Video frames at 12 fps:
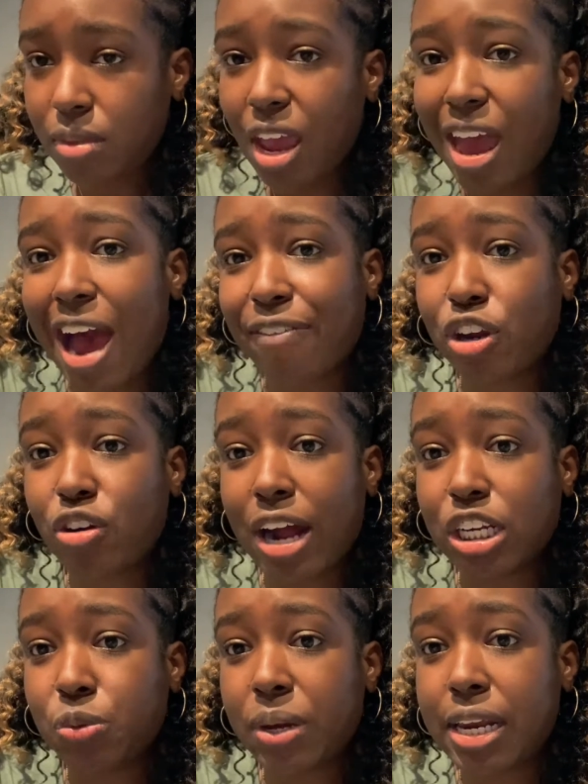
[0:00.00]
after
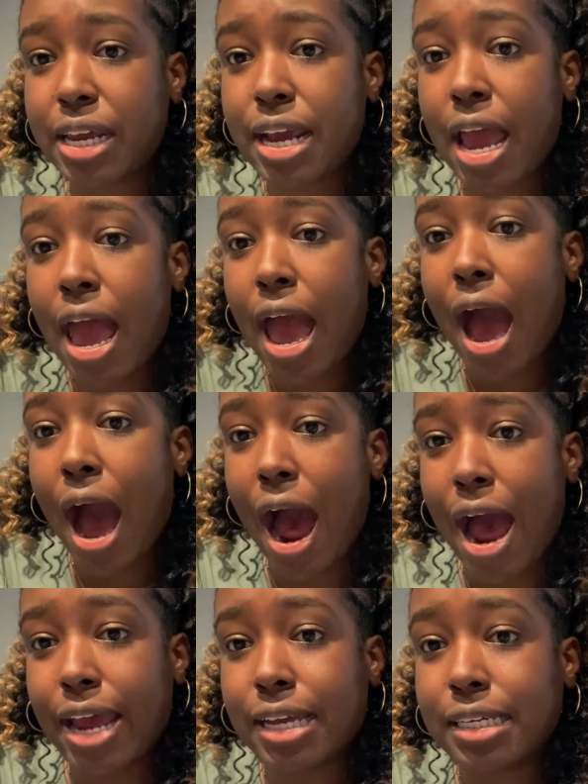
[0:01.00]
graduating,
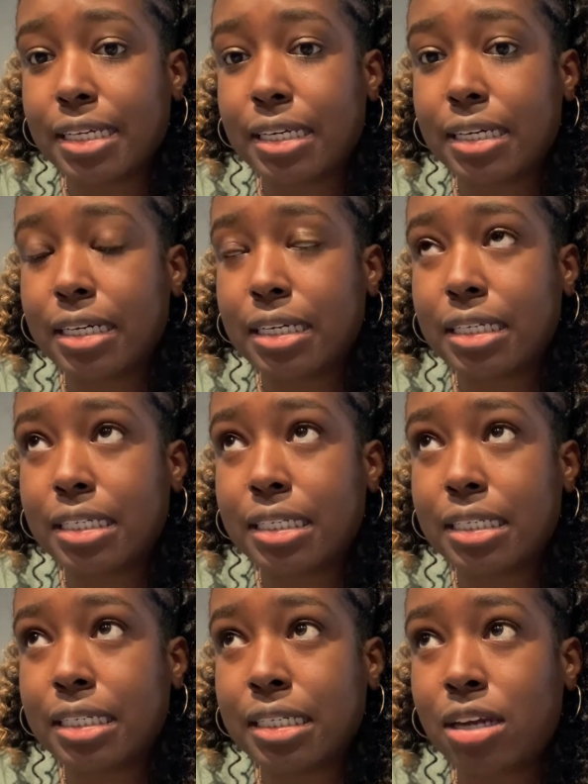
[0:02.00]
I
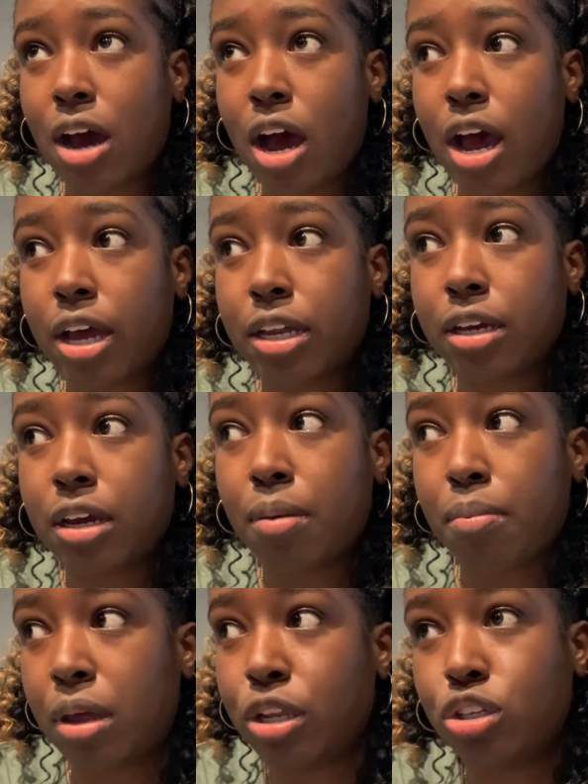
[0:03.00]
did not
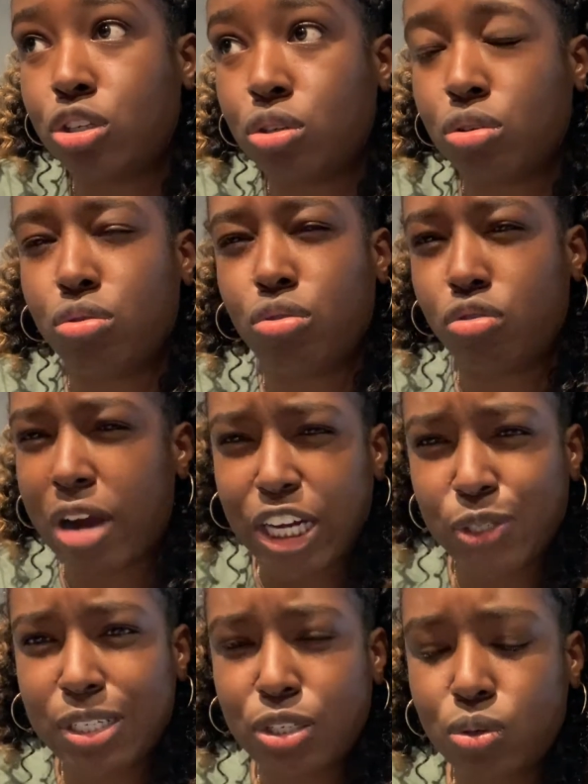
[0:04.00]
commit to
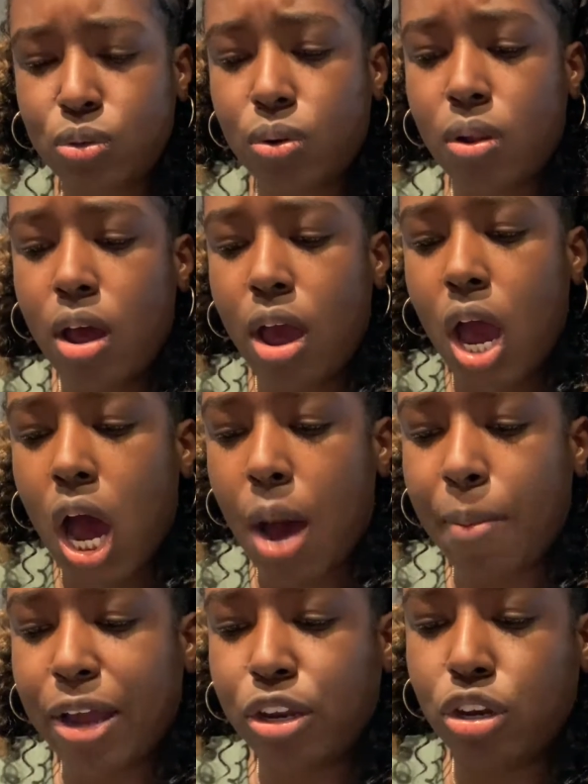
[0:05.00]
graduate school.
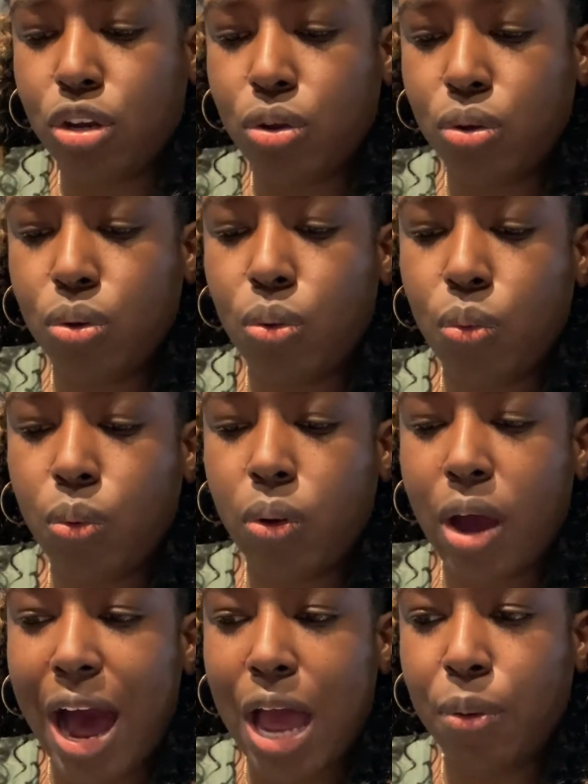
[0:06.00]
I knew
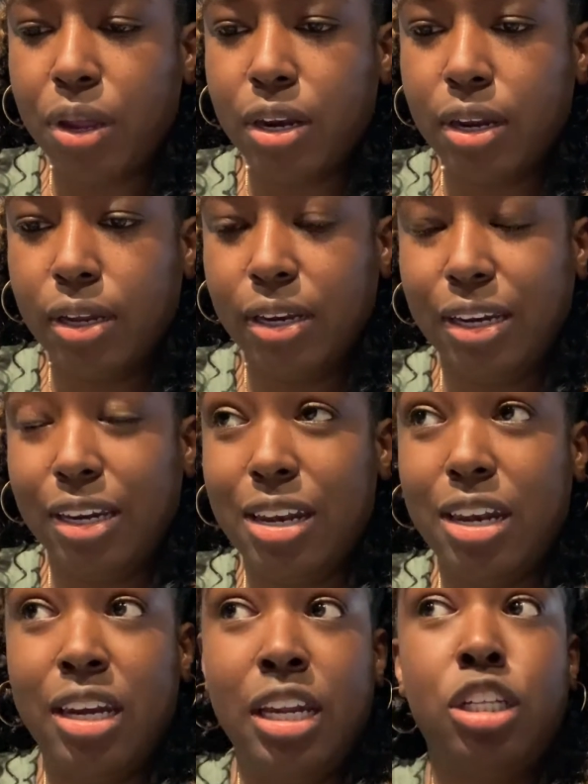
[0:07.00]
I would
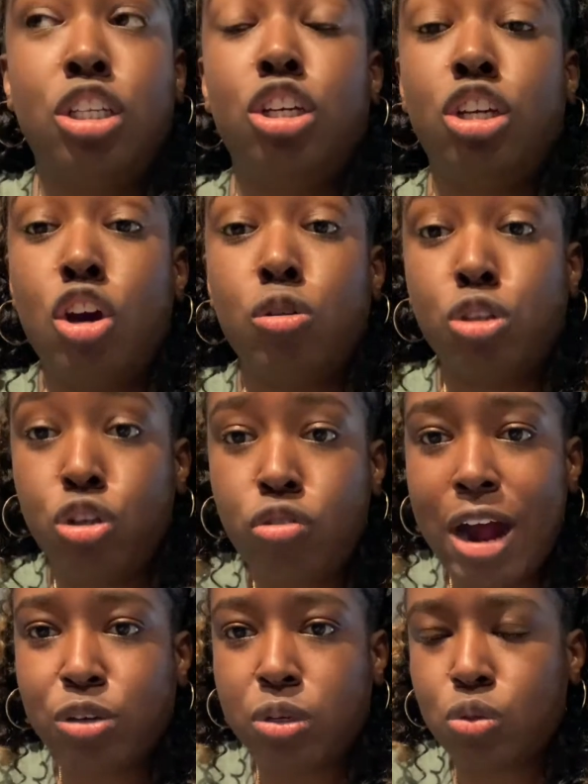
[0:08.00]
need to go to
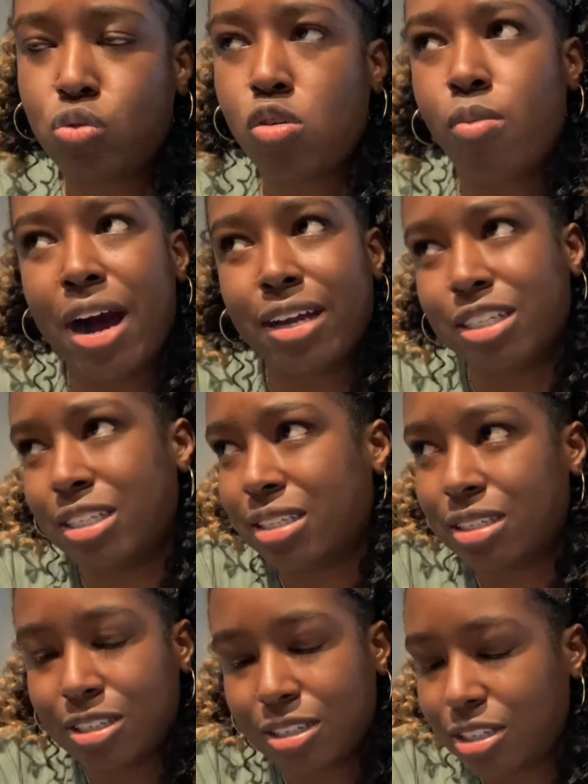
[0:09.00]
graduate school, but I
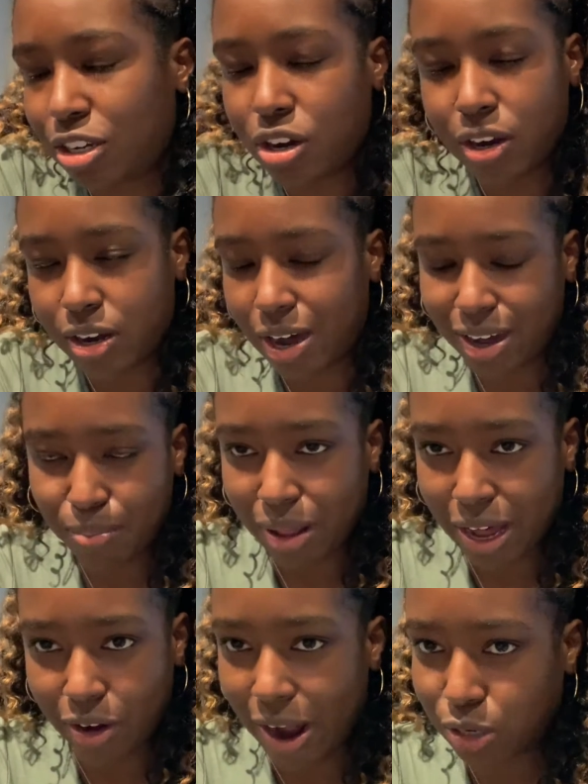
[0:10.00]
just could not apply
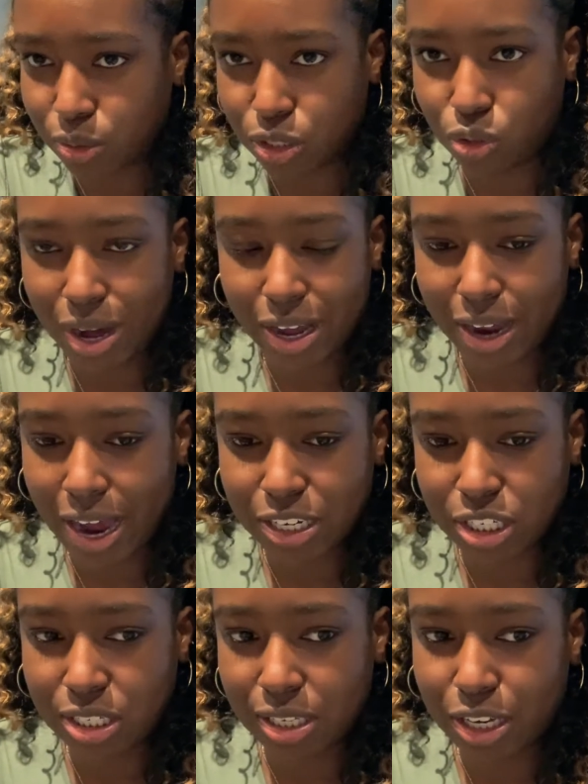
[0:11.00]
to graduate school. I
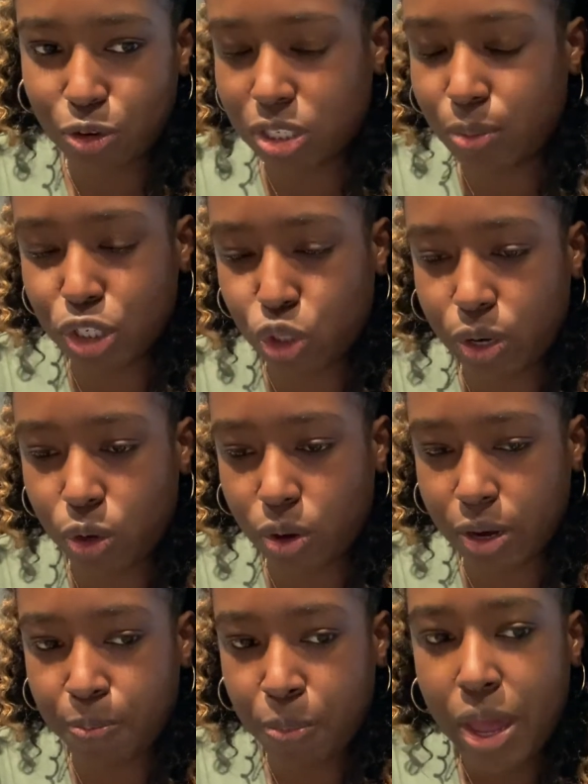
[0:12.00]
just, there was so much going
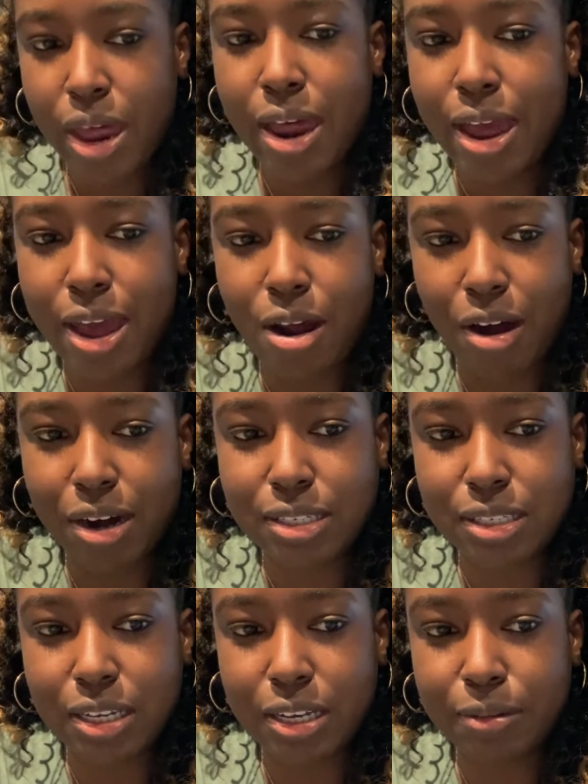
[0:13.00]
on. And
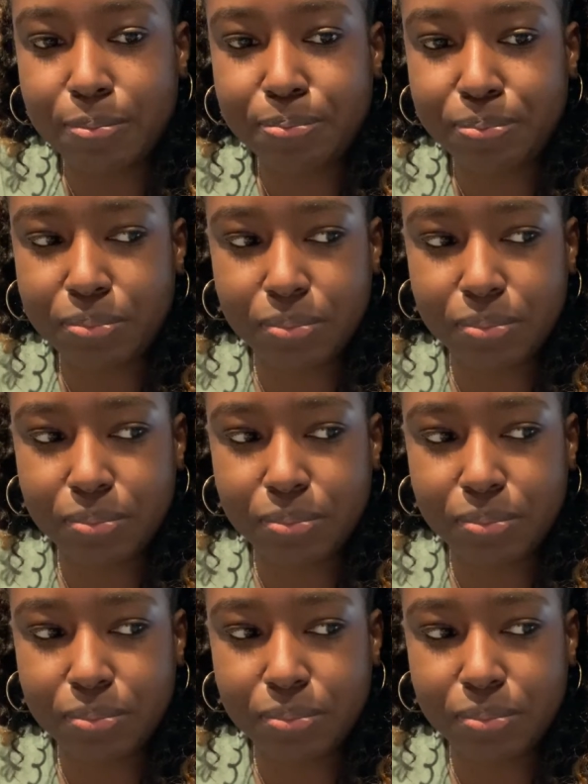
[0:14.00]
honestly,